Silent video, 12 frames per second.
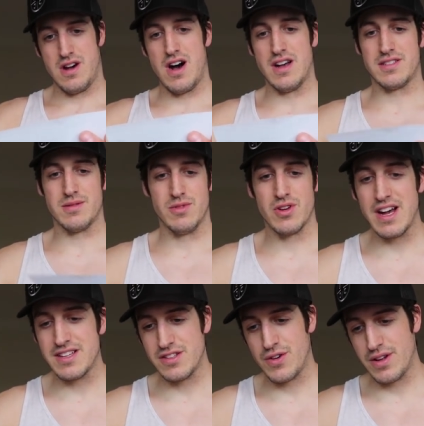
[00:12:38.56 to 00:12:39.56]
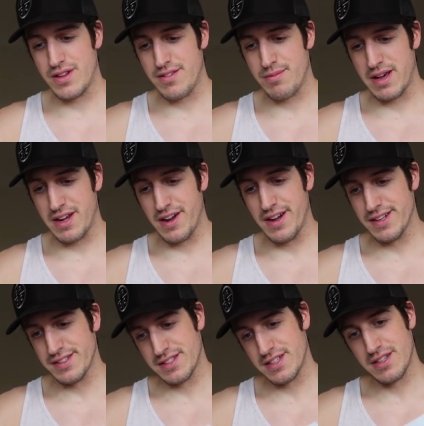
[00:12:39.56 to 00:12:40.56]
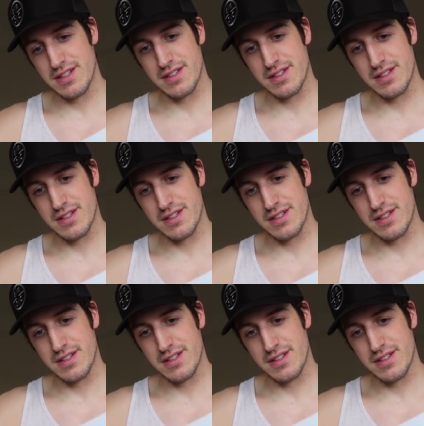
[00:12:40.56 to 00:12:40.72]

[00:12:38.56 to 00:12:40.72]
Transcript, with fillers: Awesome. You guys know I love my guns.